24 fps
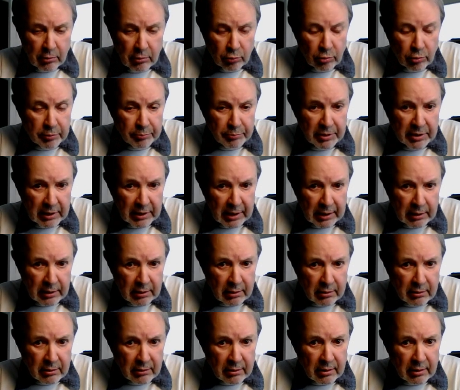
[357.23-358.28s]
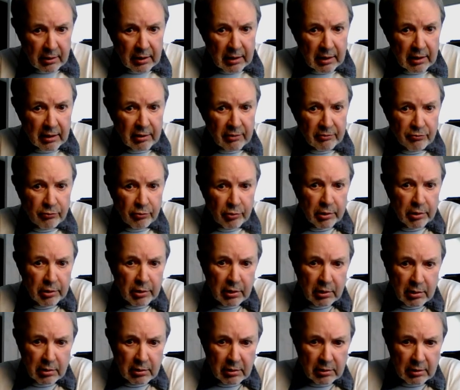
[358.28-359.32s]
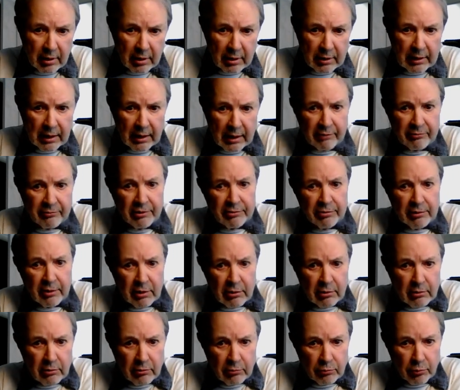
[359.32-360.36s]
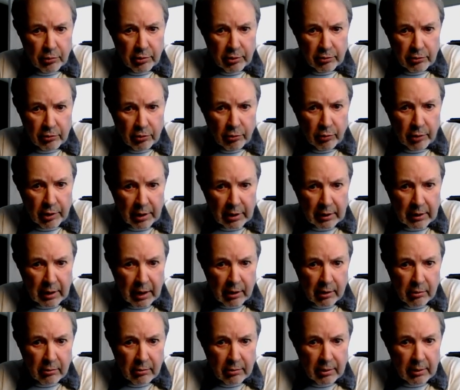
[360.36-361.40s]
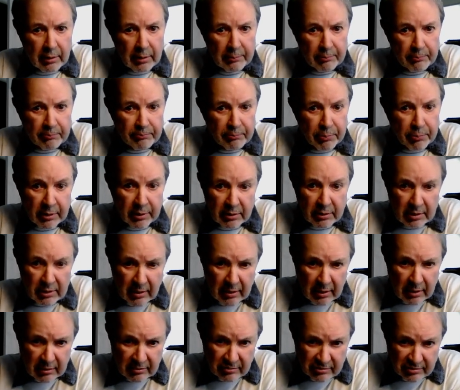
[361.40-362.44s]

would be needed if we did everything that we're doing now, but did it